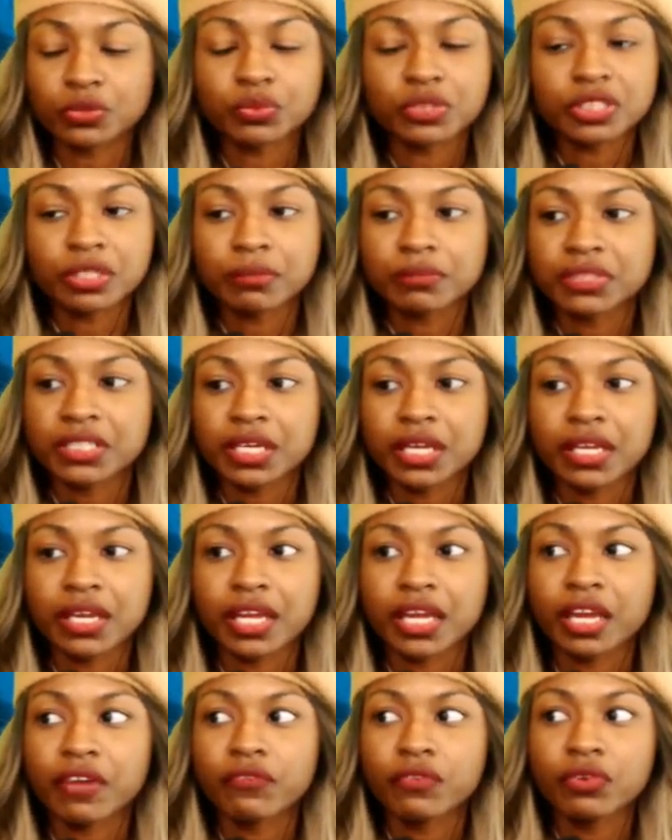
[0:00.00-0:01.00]
Which I'm saying,
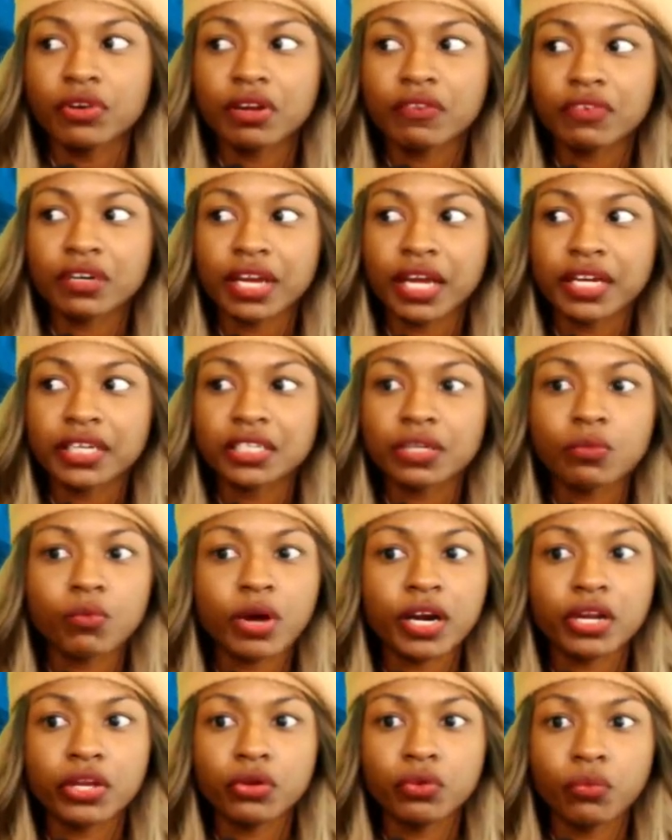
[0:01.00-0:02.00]
like, if you never liked him,
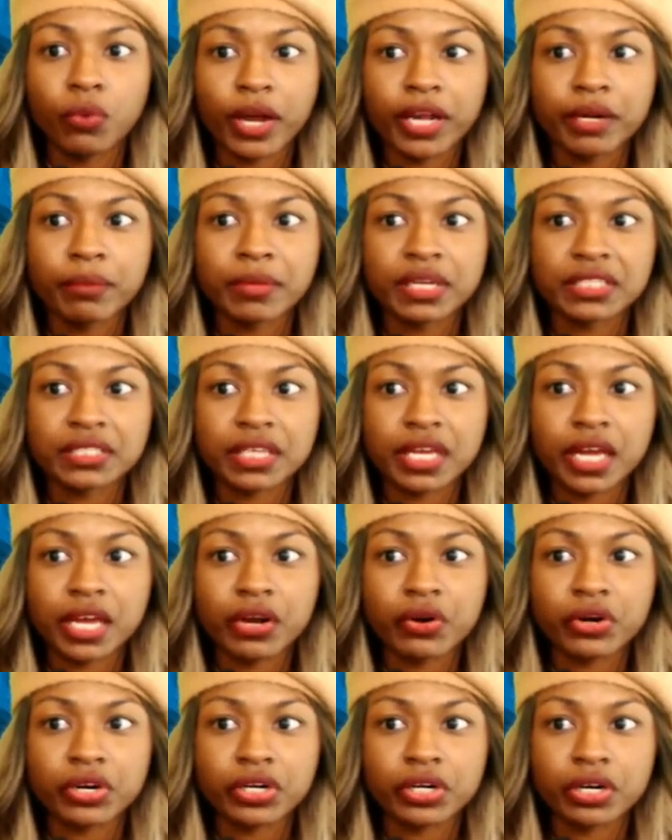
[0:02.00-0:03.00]
why do you write him as a
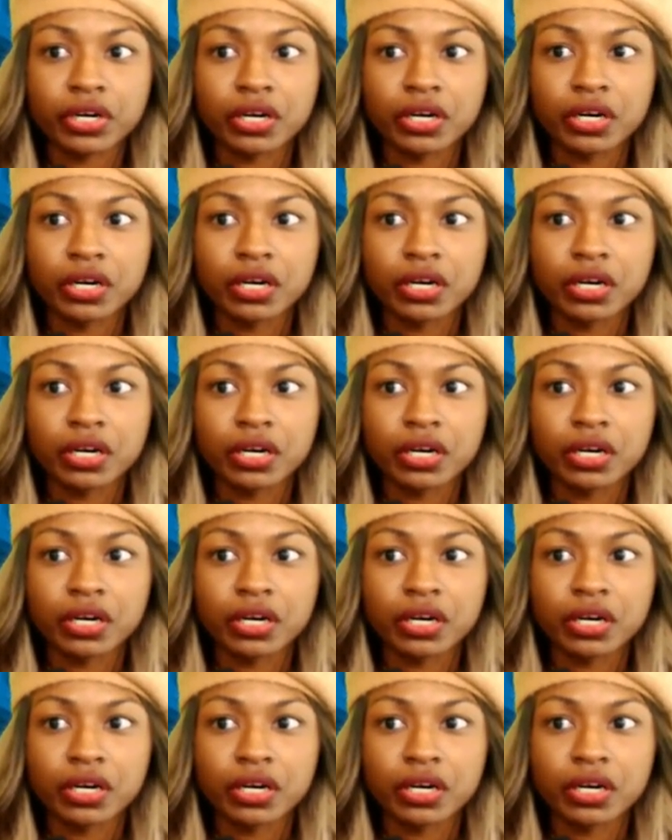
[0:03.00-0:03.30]
character?